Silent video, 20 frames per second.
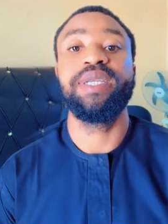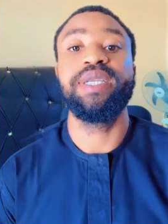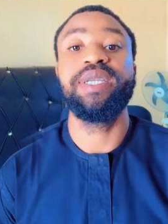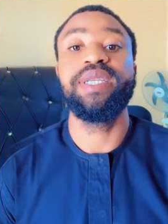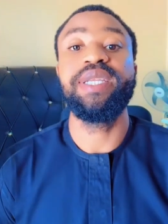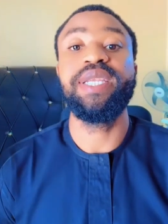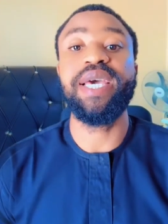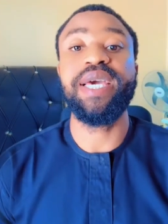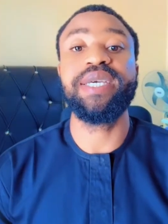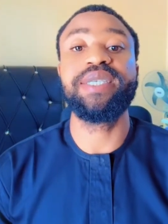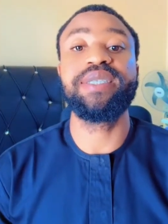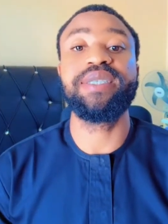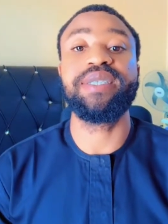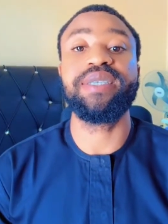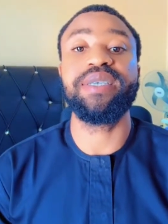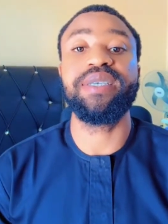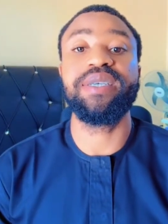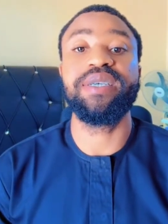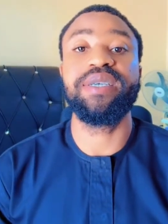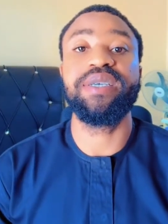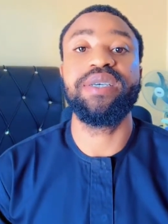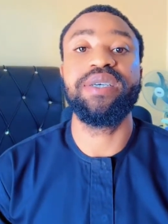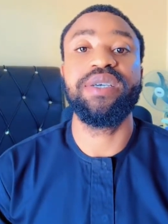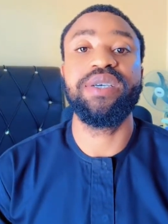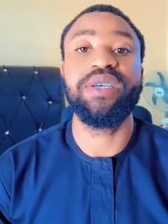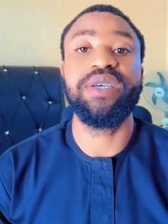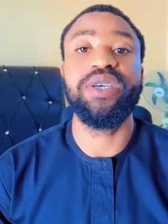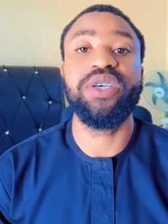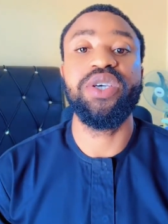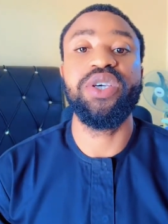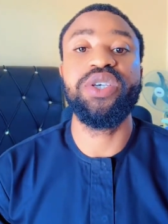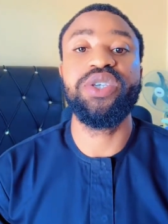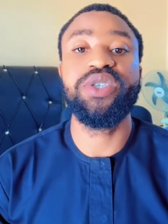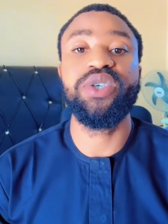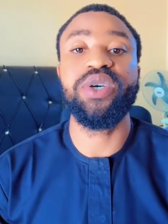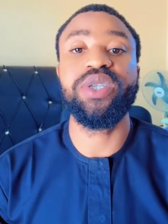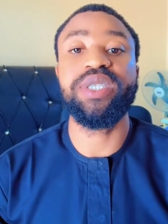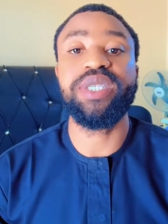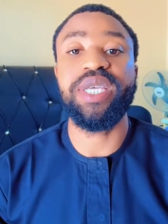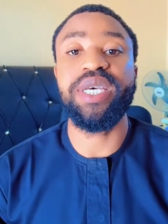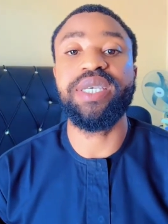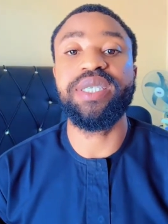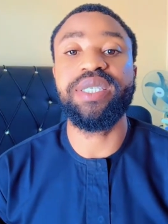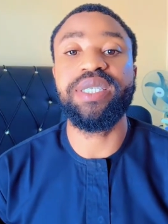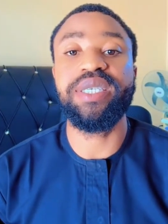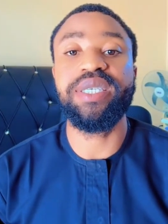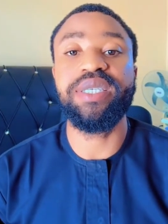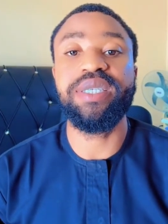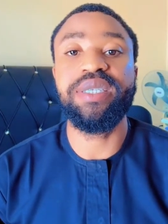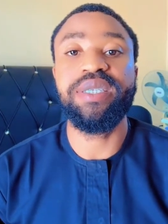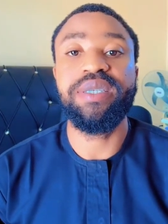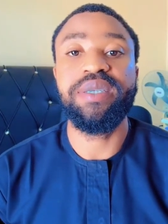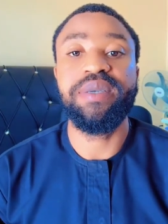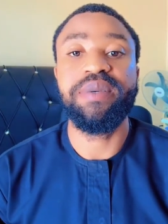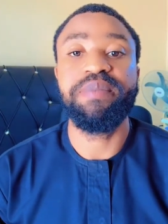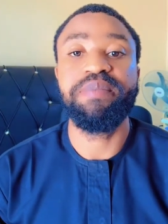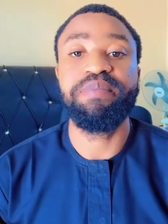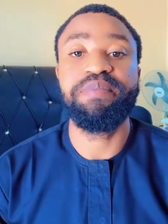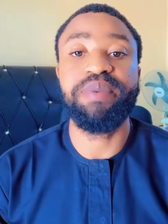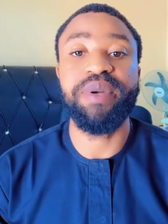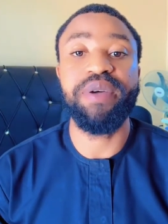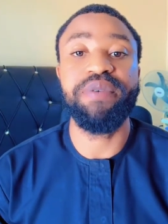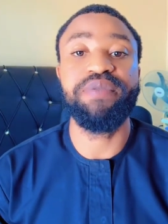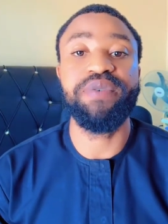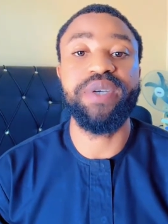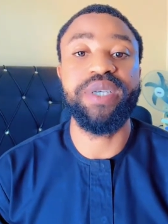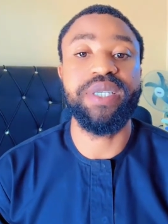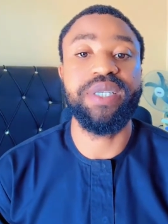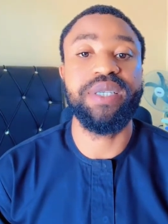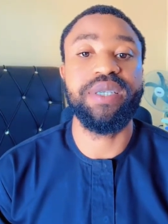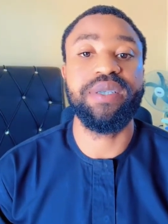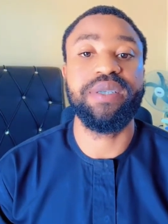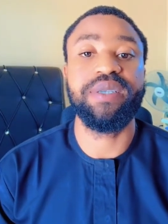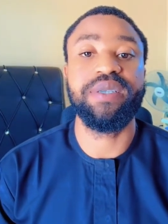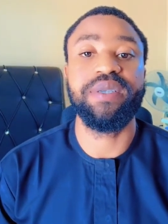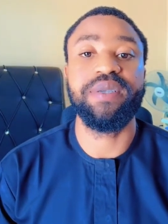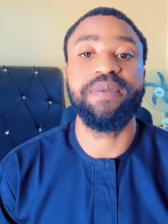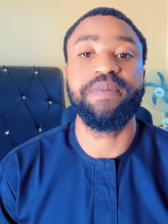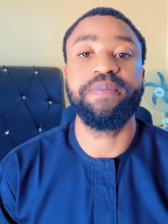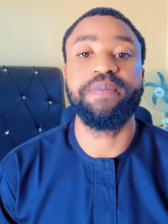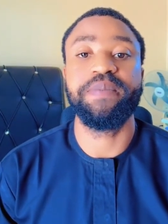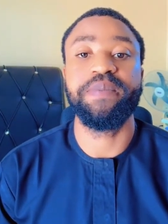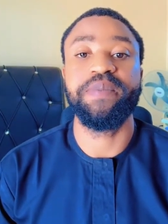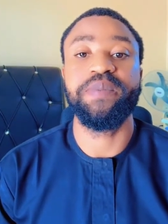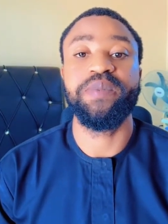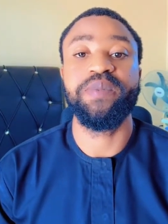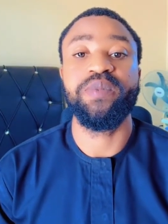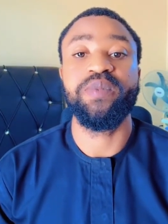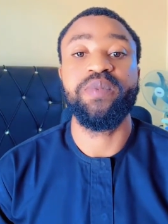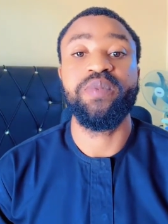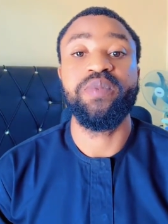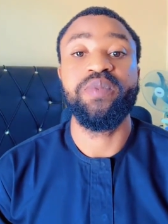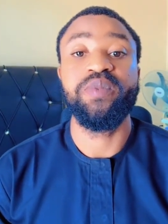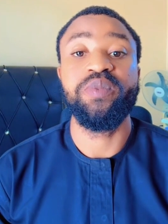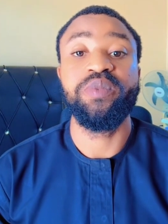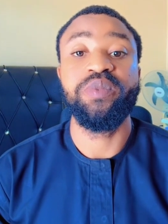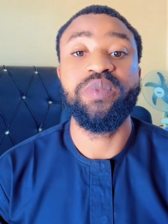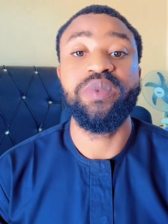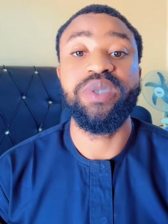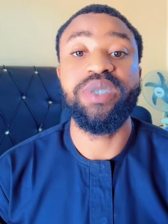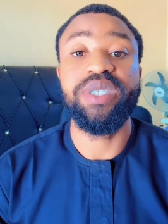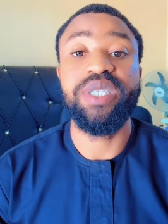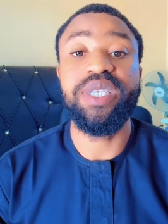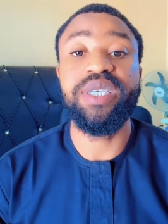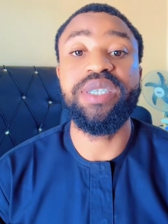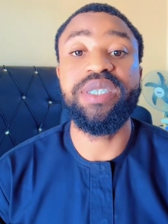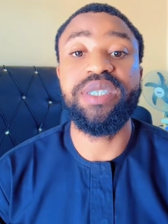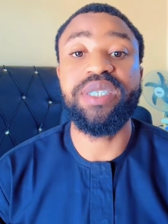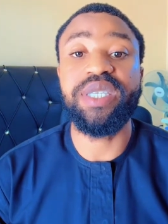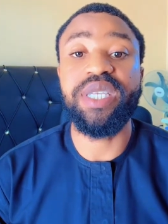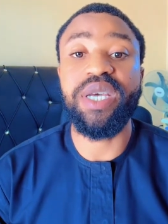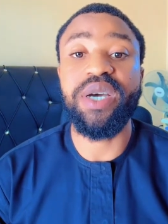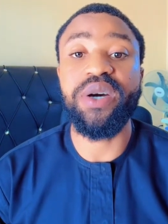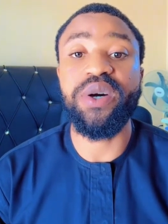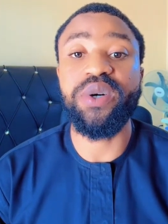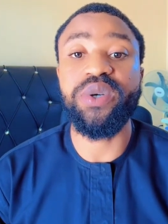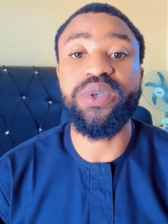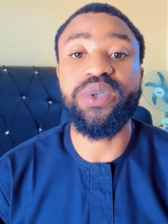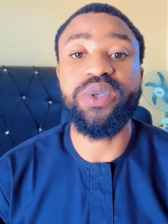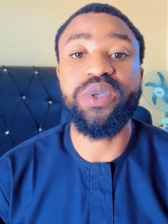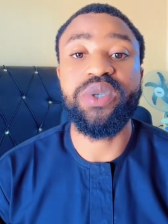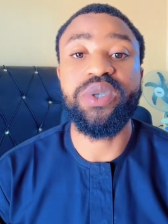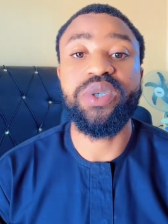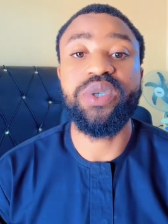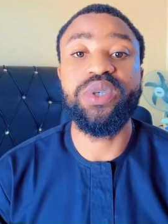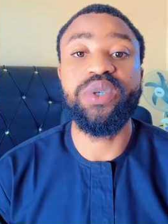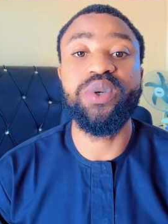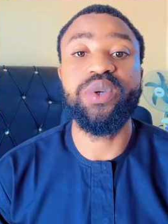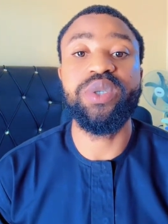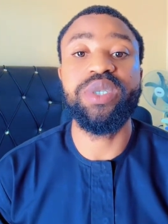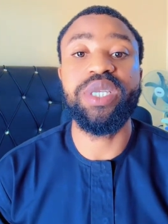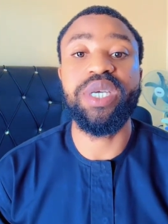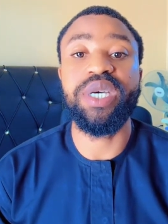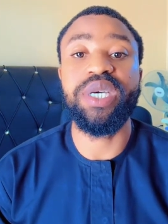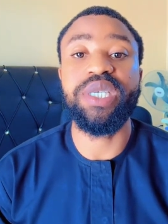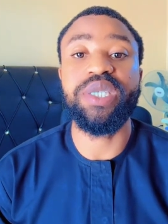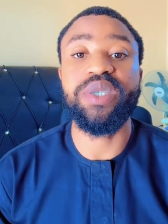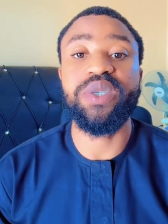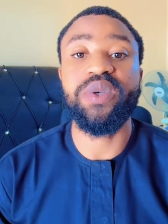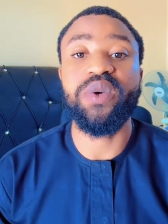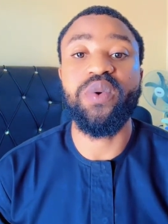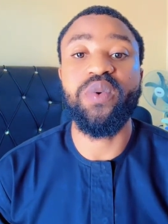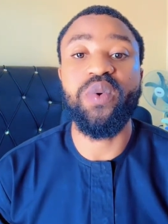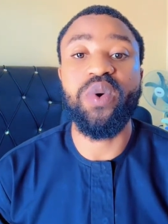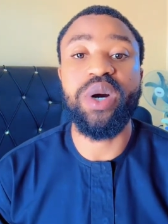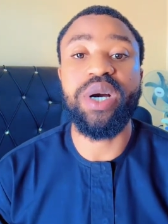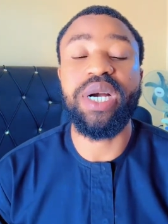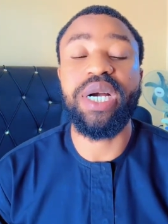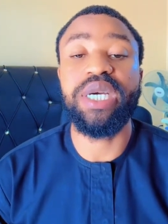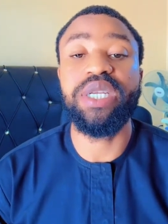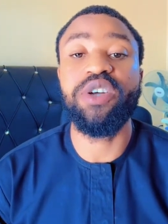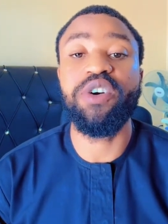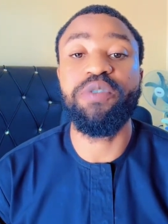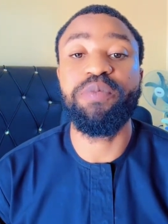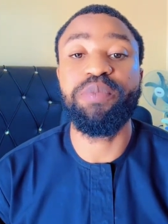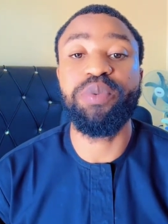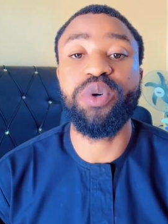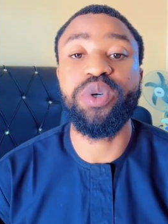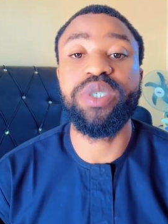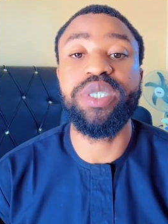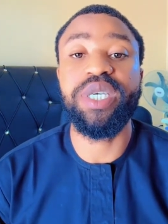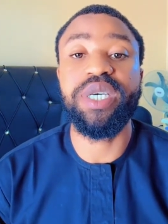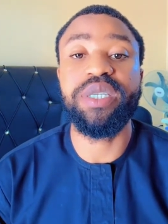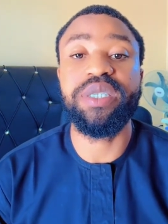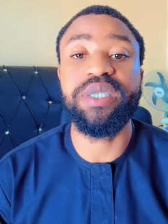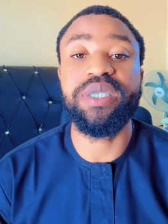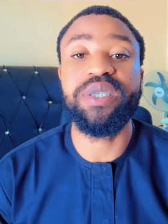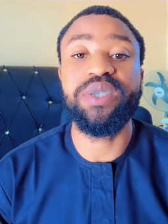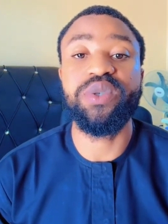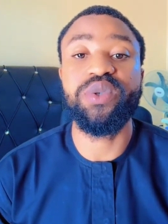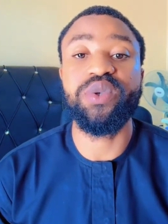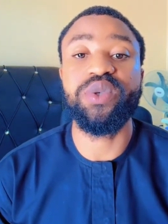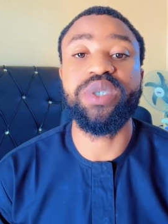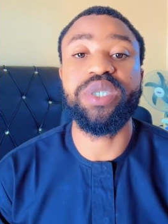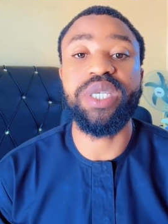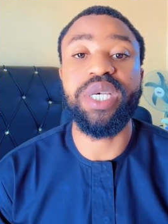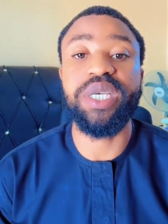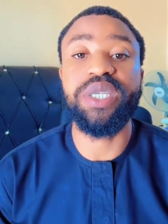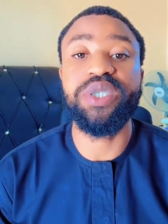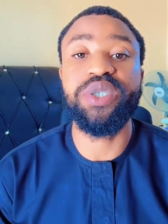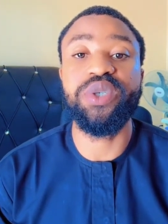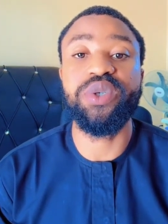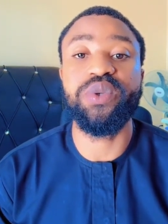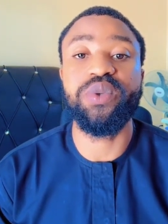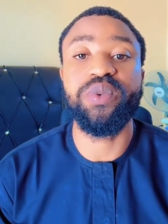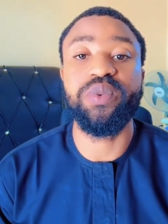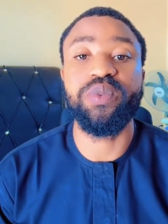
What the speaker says: Next is your testing preferences. This tells uTest what kind of project to send you.